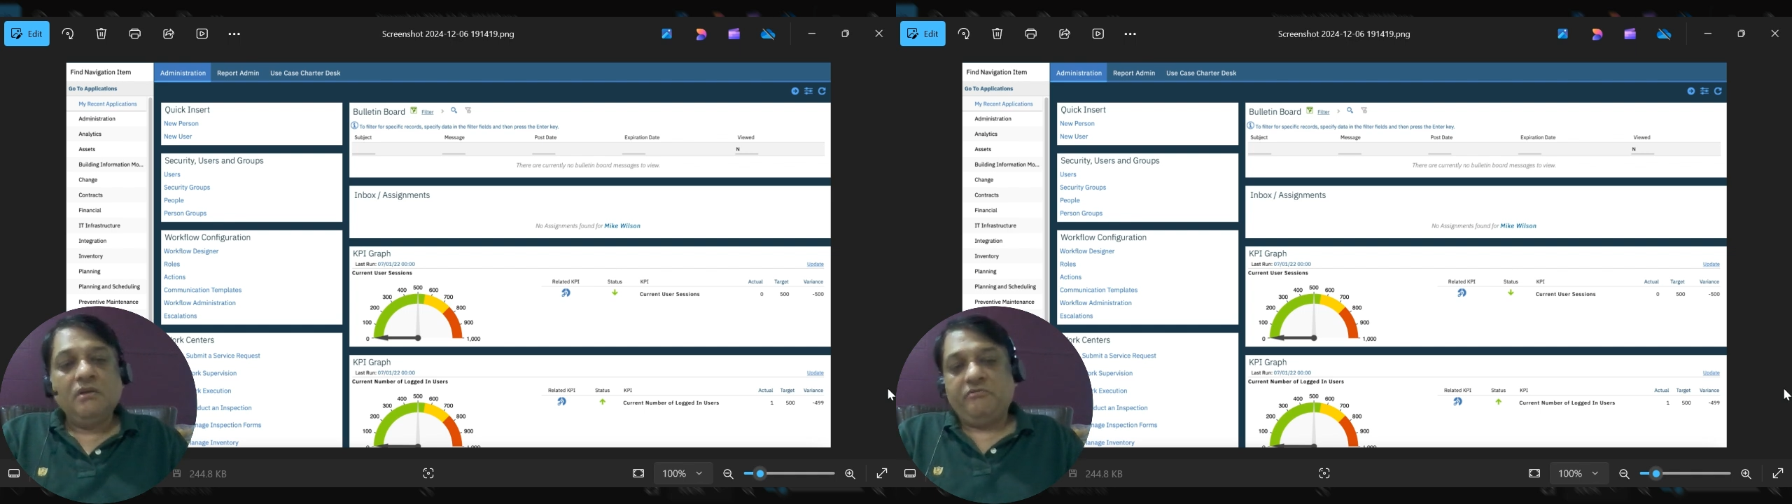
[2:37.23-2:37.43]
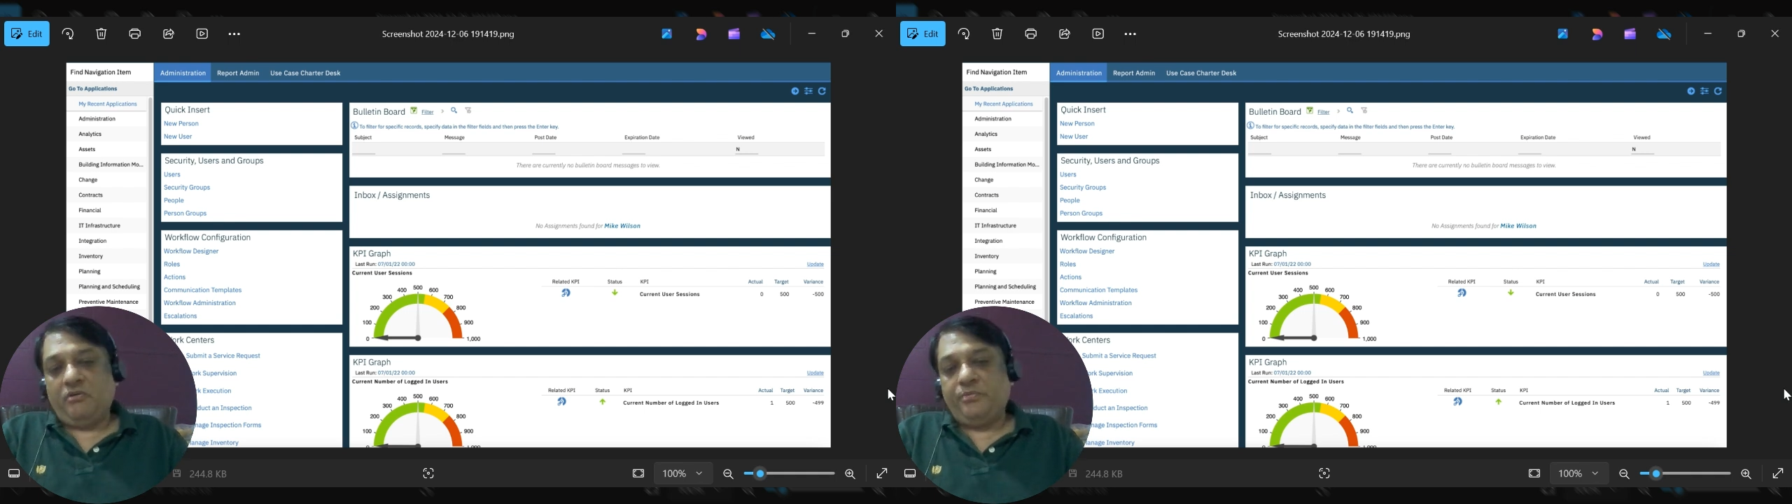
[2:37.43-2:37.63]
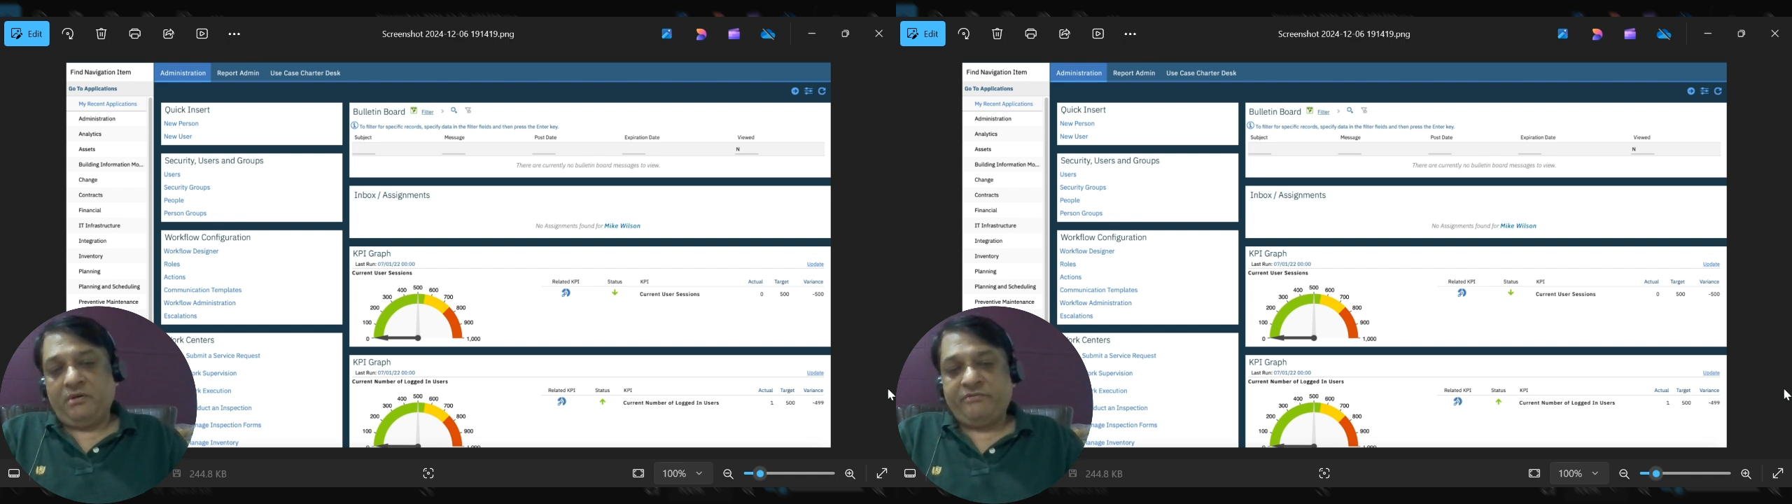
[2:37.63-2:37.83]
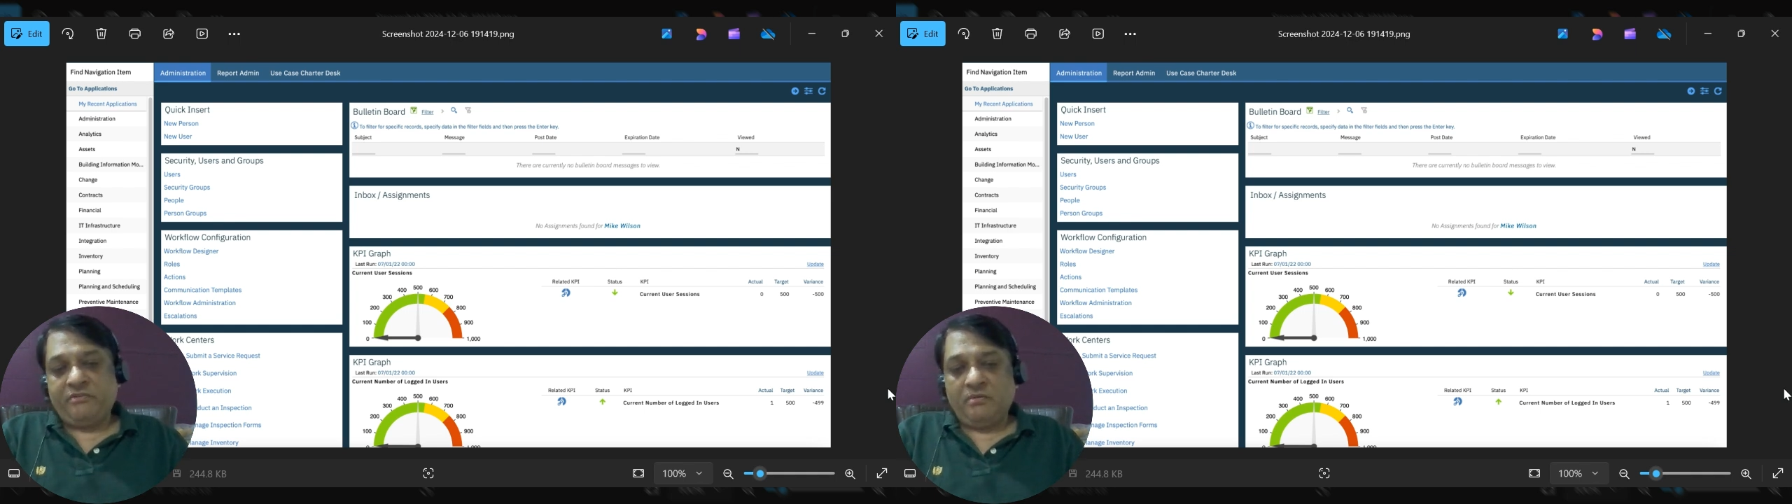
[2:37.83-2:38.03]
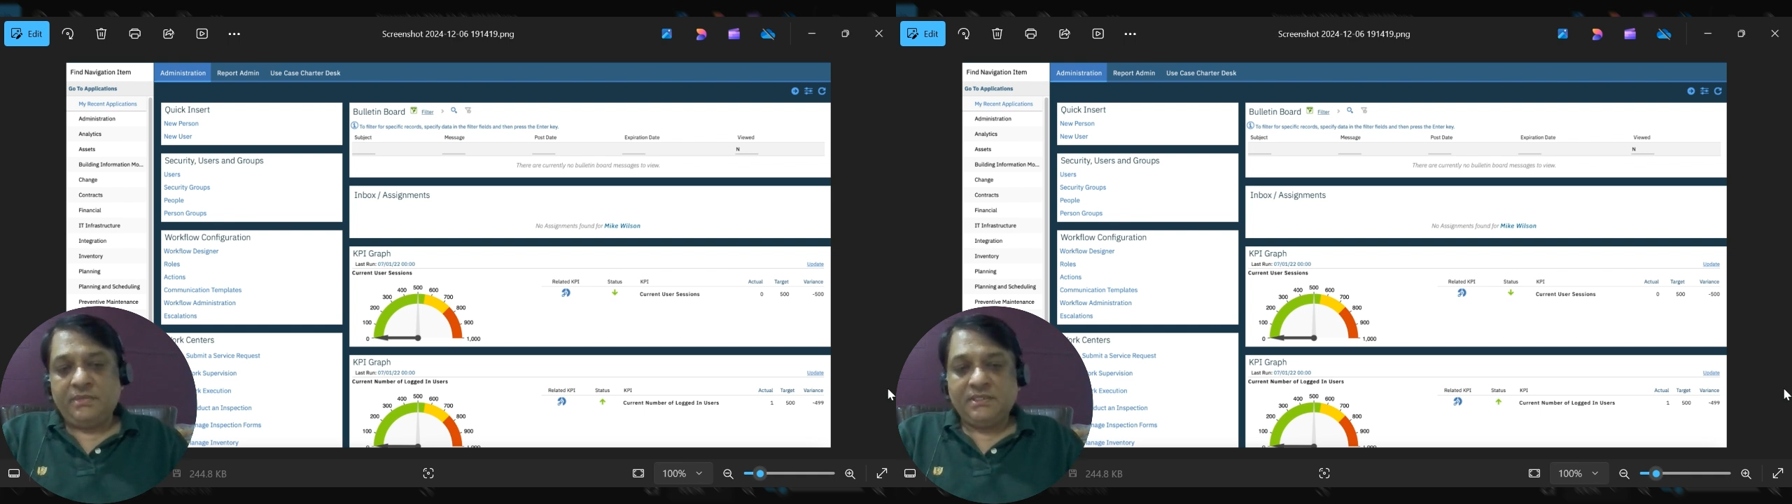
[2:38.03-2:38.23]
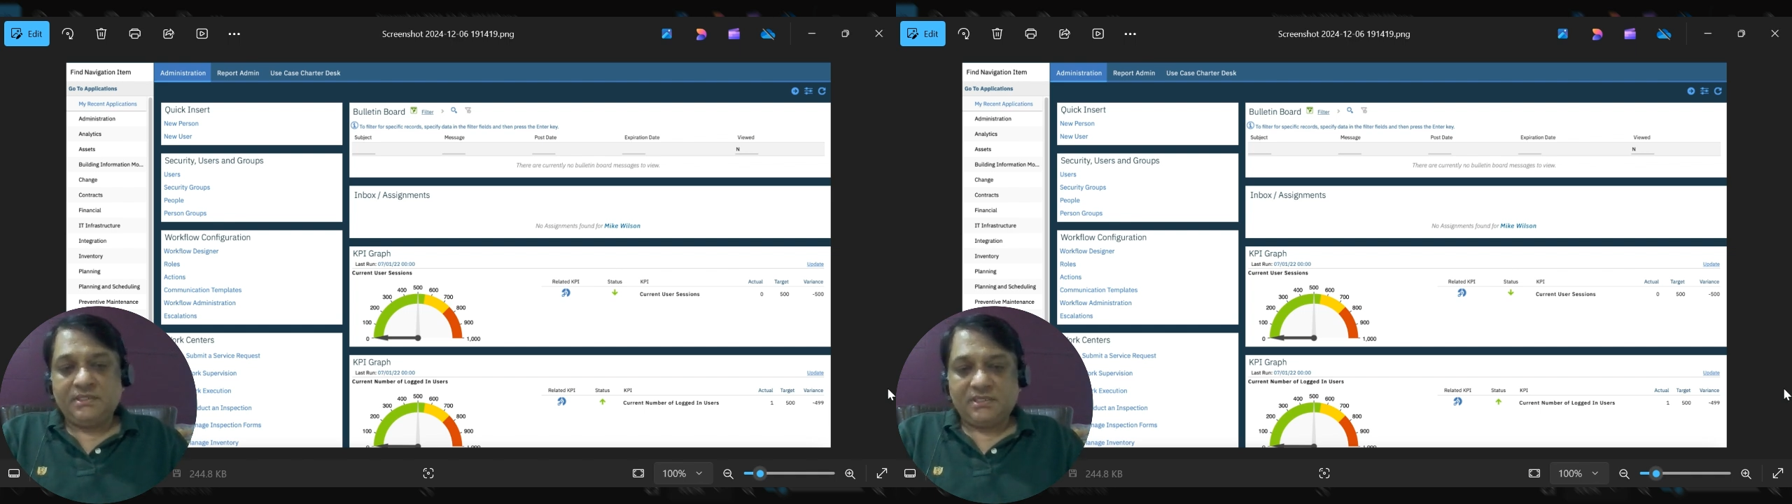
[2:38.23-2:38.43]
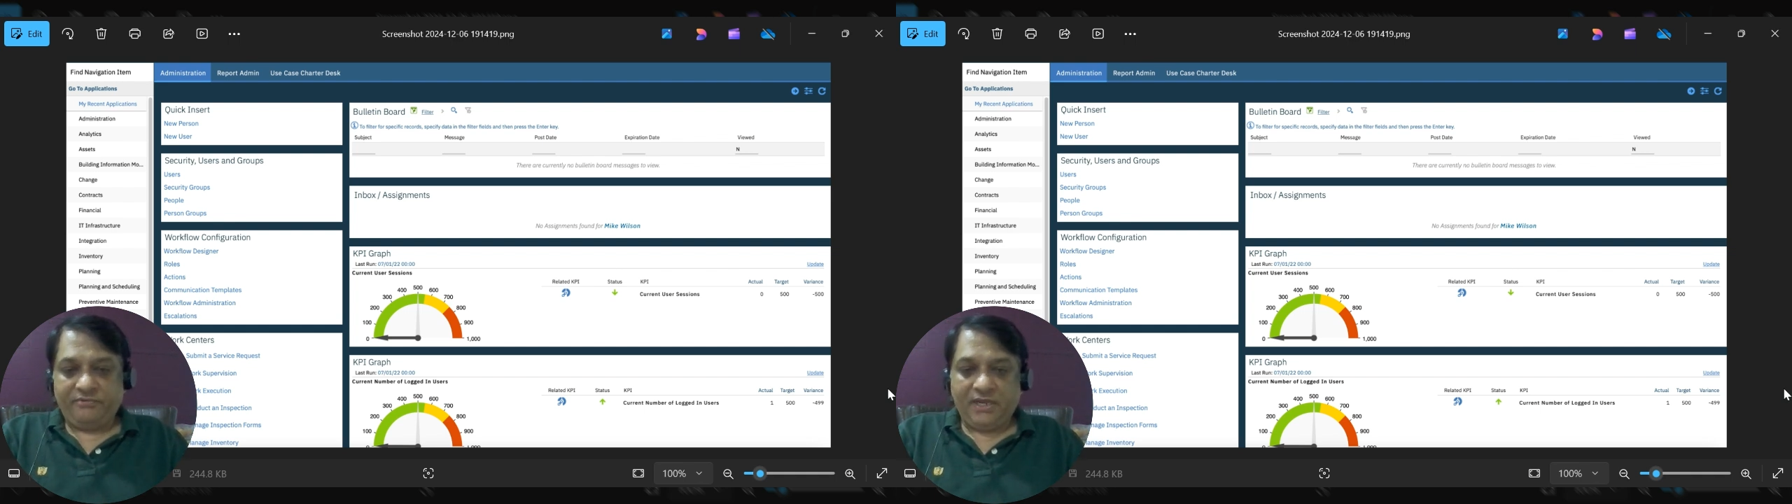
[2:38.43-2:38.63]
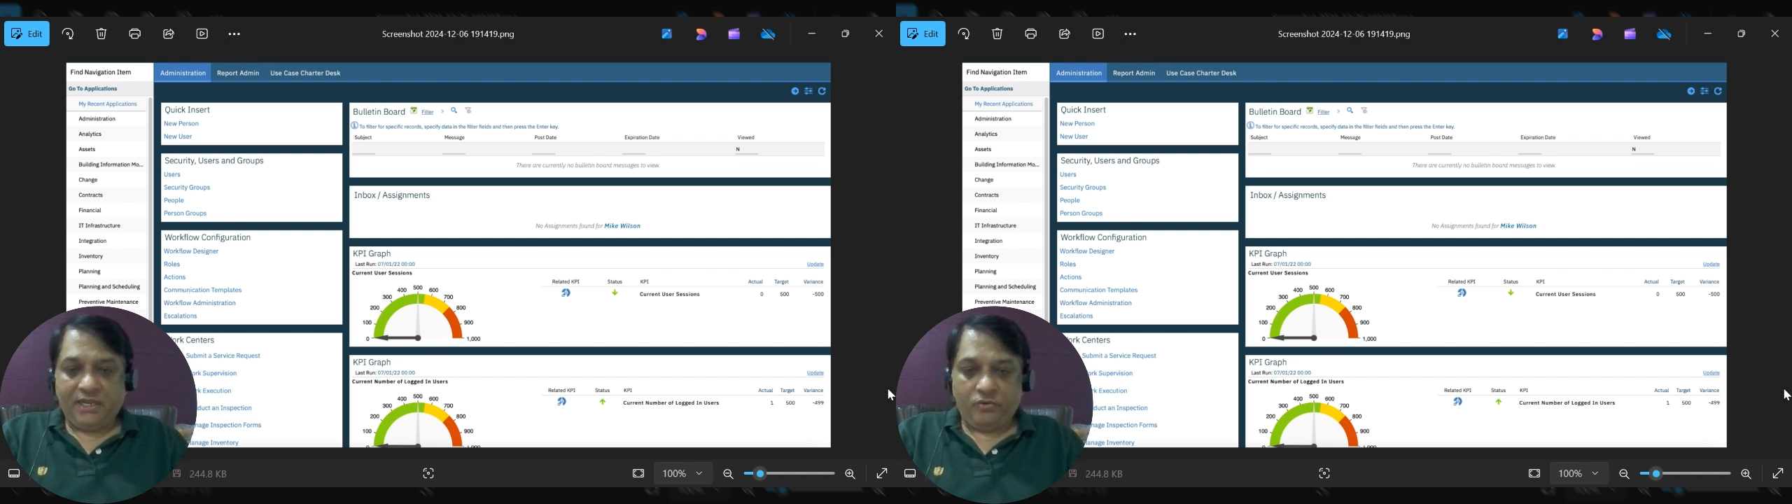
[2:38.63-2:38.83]
for performance
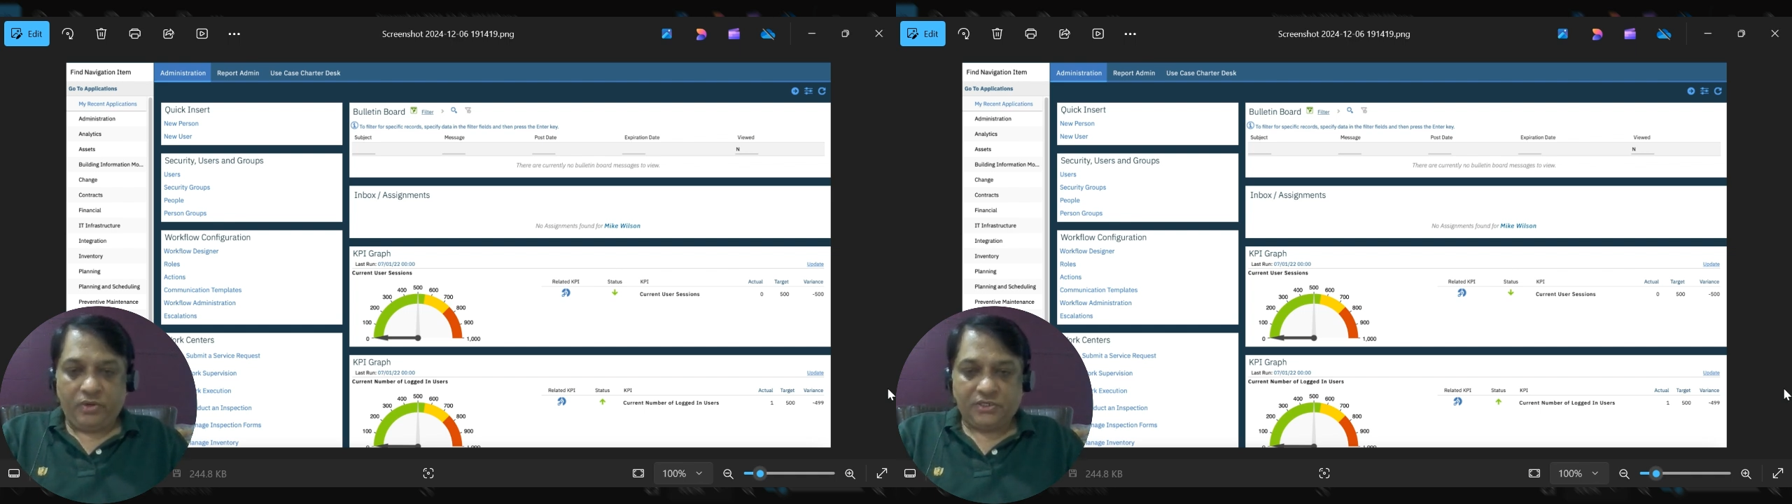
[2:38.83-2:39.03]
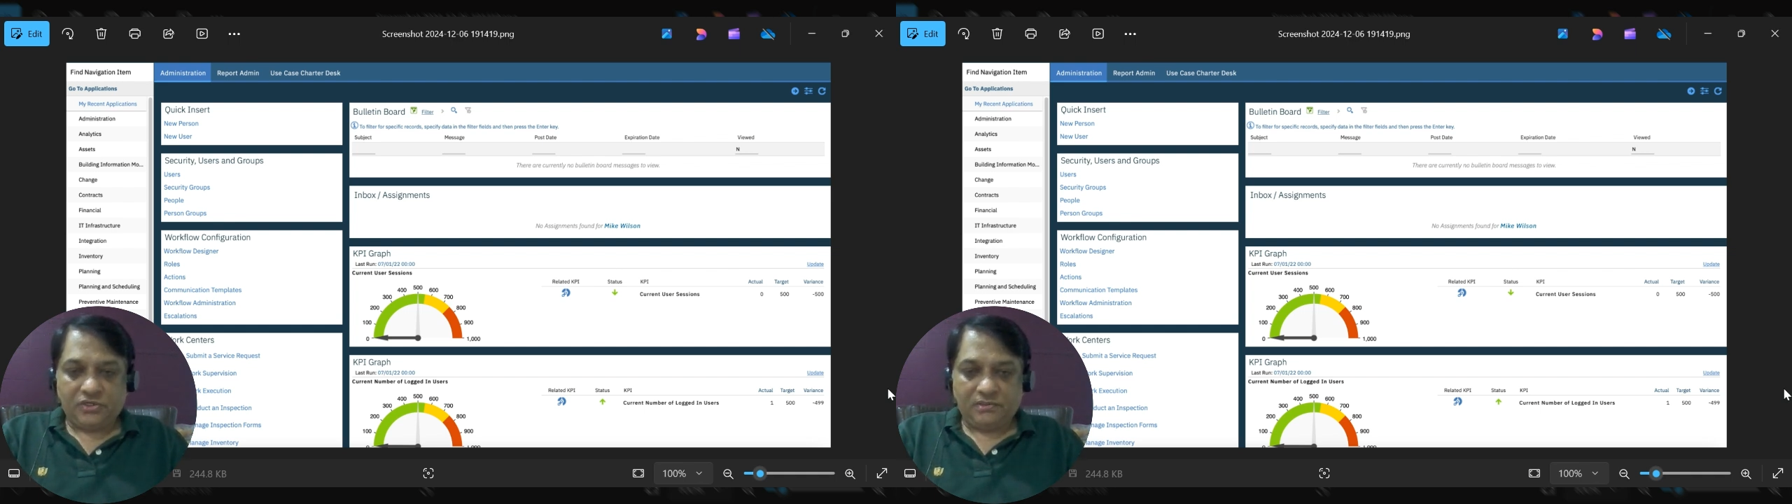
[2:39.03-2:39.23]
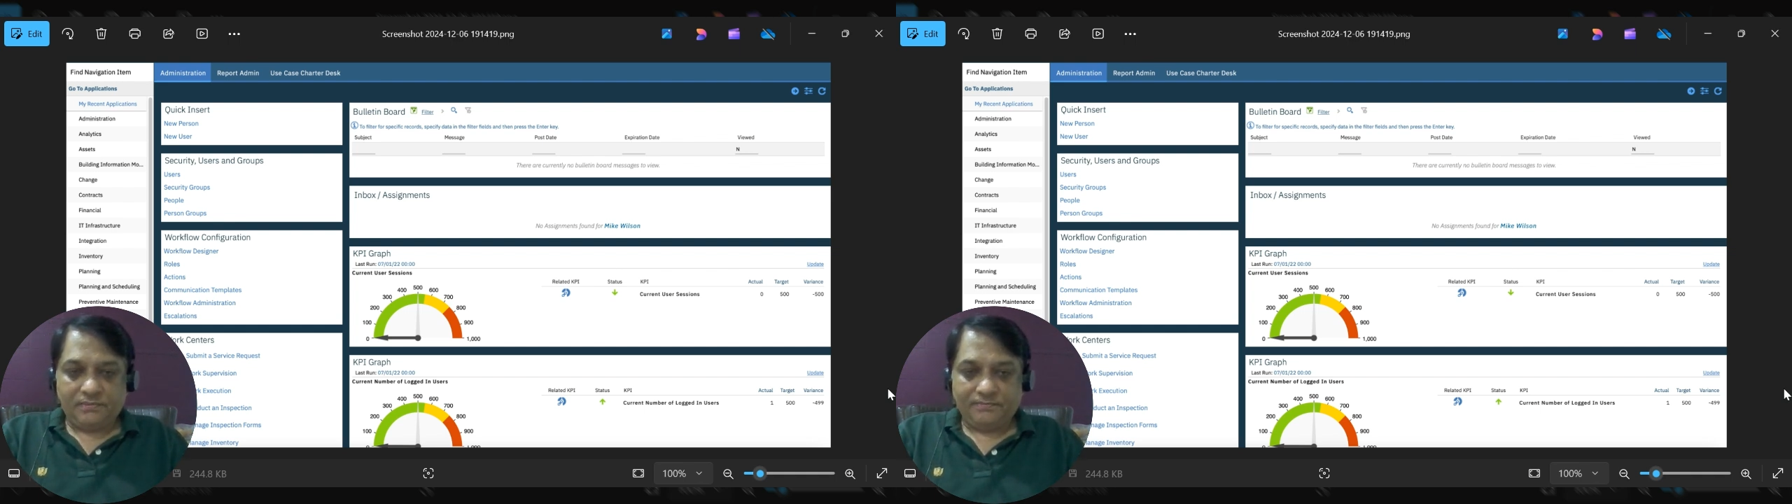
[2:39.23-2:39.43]
evaluation.